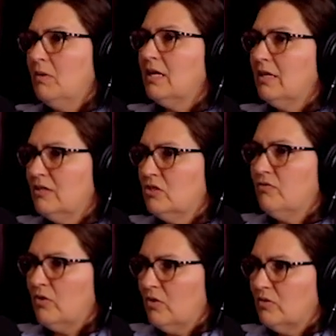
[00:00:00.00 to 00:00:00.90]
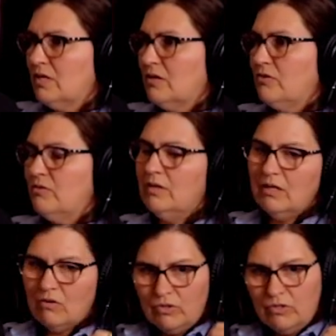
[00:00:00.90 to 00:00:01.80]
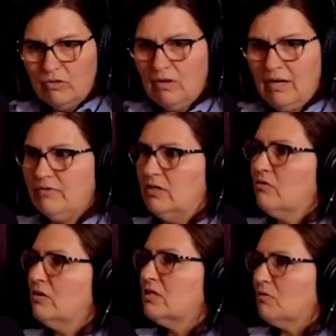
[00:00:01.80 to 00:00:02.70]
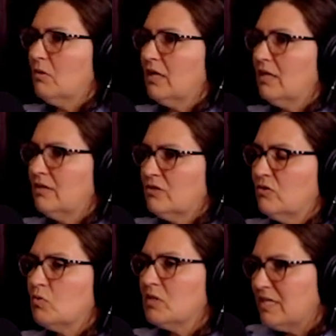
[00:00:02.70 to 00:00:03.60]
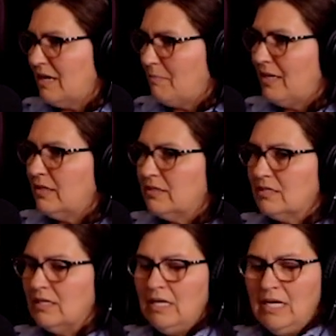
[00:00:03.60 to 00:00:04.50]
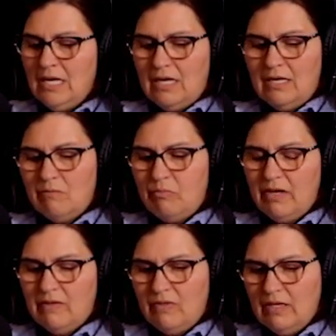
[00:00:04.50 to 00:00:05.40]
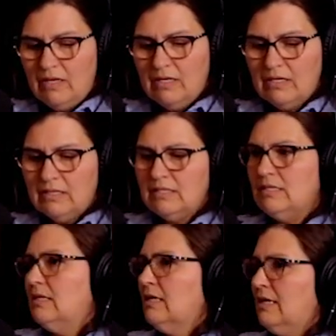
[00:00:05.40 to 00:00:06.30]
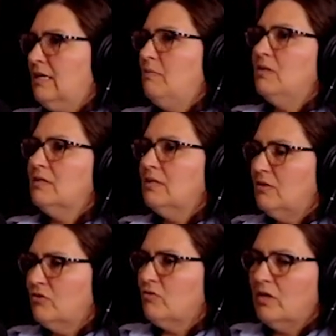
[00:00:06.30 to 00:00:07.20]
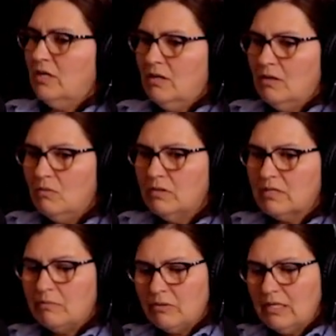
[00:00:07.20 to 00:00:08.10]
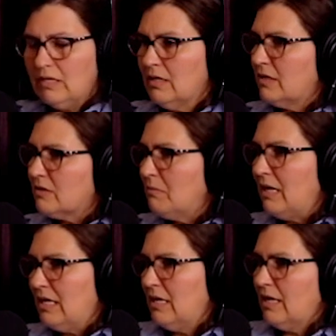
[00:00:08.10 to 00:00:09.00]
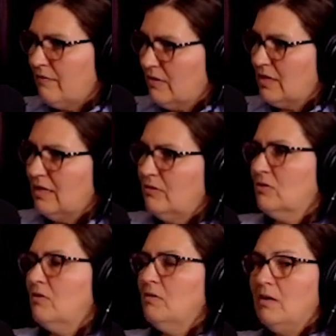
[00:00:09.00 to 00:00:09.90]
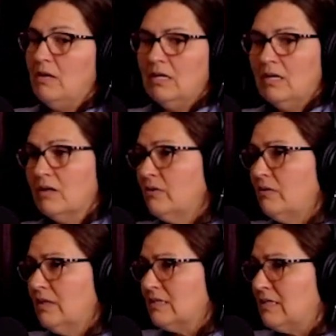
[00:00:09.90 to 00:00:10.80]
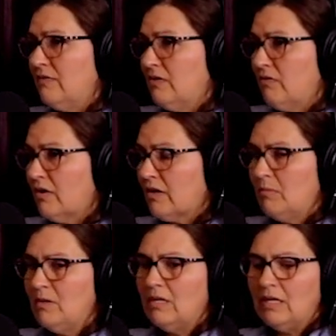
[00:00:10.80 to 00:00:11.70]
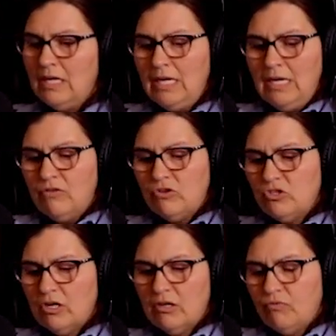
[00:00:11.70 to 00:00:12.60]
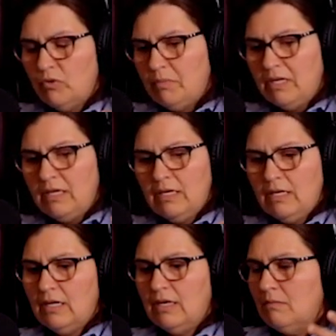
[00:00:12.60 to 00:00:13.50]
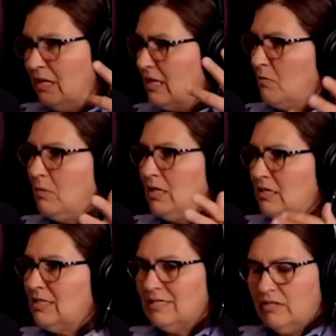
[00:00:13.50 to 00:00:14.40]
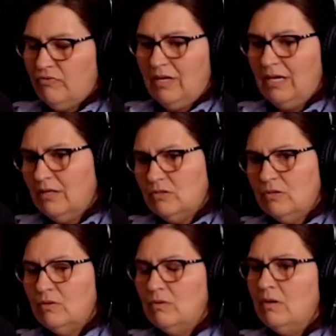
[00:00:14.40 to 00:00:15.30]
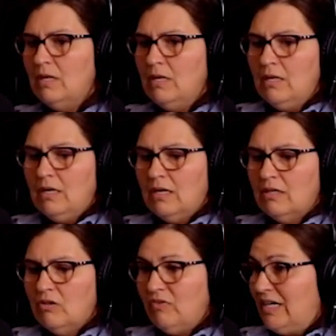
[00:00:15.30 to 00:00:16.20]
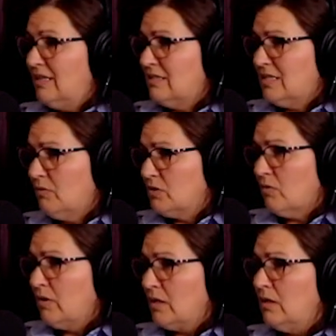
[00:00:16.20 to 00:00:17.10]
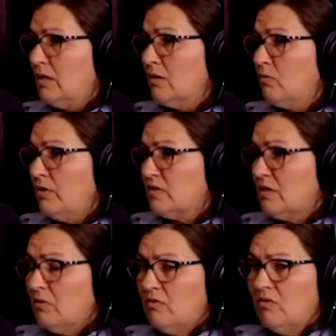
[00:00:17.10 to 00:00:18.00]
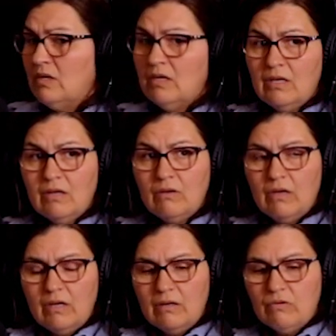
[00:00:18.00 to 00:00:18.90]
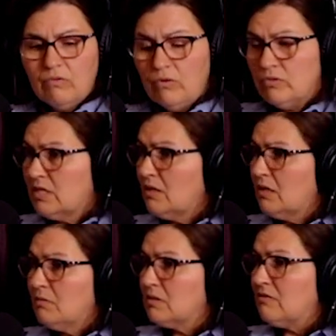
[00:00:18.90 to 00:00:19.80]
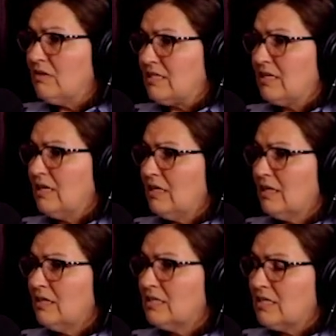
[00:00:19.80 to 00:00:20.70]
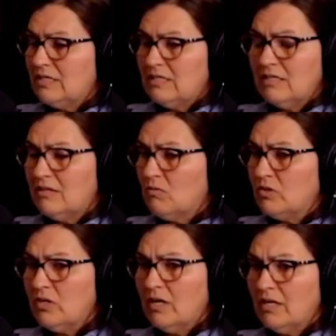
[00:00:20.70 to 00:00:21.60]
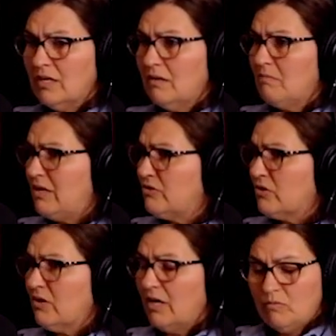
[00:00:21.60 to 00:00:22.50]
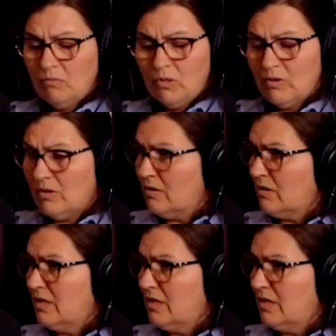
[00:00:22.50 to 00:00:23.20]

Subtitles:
the regulations for those that are doing it, or do you have to increase the regulations? Where's that balance? But the illicit cannabis industry was completely undermining everything else going on, and including the safety of our community. The sheriff would be in my committee testifying to the violence that was going along with some of the grows that he was investigating and incidences. And we're talking major crimes: murder,